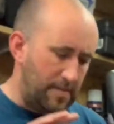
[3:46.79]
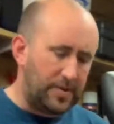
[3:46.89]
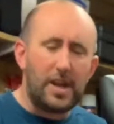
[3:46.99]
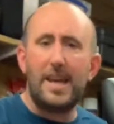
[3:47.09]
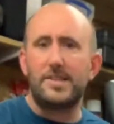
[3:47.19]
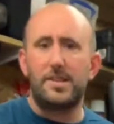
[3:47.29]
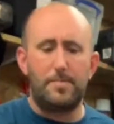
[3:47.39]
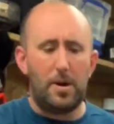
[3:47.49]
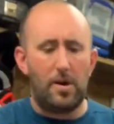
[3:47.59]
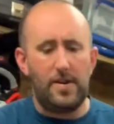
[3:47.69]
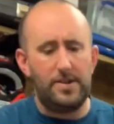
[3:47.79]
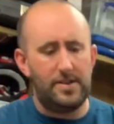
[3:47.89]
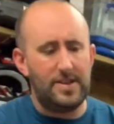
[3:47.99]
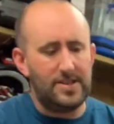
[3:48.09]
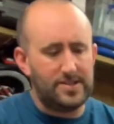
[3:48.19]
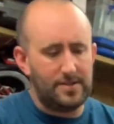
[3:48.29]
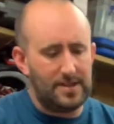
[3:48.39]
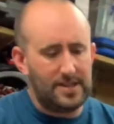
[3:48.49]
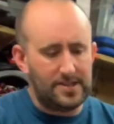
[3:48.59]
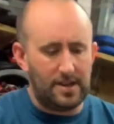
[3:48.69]
connect to the bar end, and
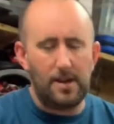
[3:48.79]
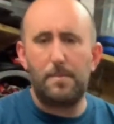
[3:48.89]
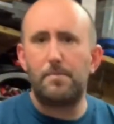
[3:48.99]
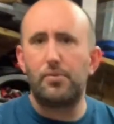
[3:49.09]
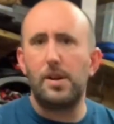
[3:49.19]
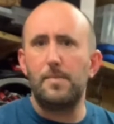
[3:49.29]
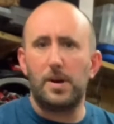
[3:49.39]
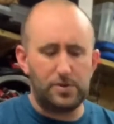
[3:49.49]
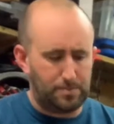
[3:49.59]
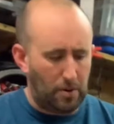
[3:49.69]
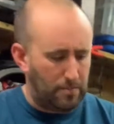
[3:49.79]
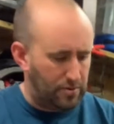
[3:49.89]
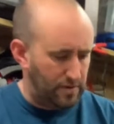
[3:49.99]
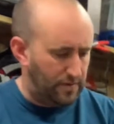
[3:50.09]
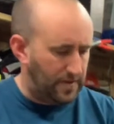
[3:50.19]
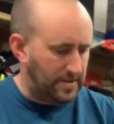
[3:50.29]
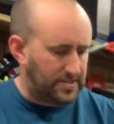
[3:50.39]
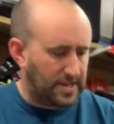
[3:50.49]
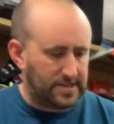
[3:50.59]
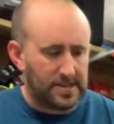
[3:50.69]
these are pretty much bomb-proof, these
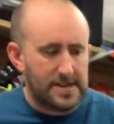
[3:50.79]
things.